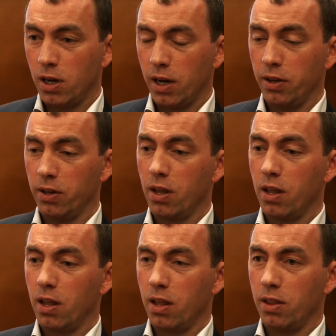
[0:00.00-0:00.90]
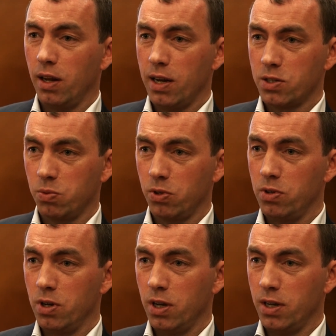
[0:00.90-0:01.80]
And the last
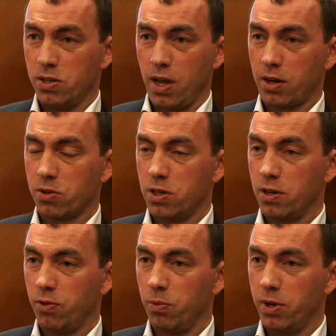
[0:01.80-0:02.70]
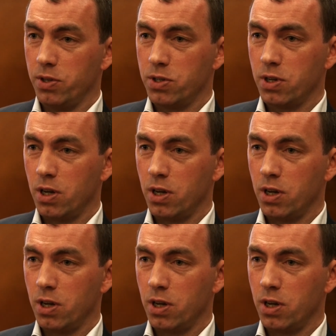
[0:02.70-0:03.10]
one is the accuracy of our bids.